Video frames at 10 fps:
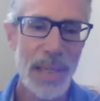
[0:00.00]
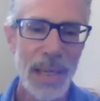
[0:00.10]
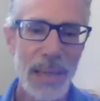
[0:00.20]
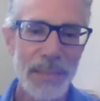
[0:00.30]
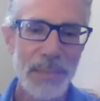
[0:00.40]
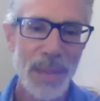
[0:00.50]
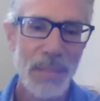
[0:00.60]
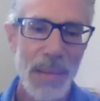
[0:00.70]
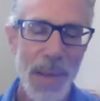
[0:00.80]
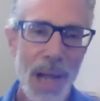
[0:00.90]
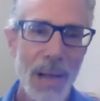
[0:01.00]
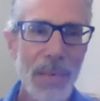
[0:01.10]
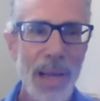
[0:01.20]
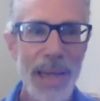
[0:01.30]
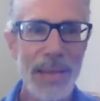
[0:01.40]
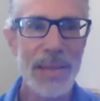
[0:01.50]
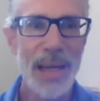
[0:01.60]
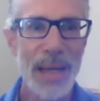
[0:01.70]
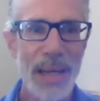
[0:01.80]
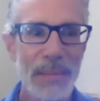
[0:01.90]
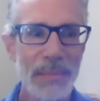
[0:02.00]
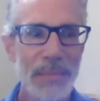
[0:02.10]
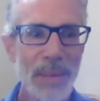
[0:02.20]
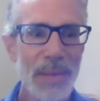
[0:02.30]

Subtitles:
my mom liked kind